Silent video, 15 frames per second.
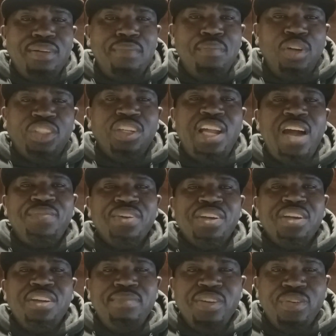most of the
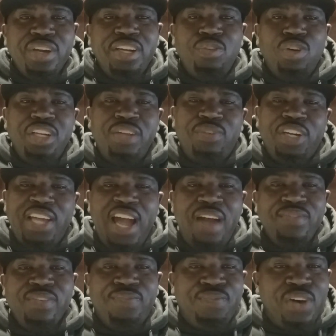African immigrants, whenever they're
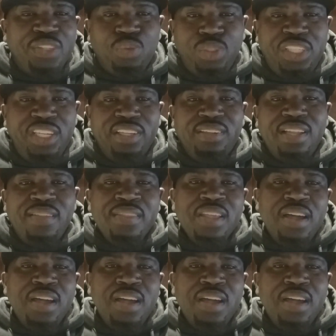having fight with them,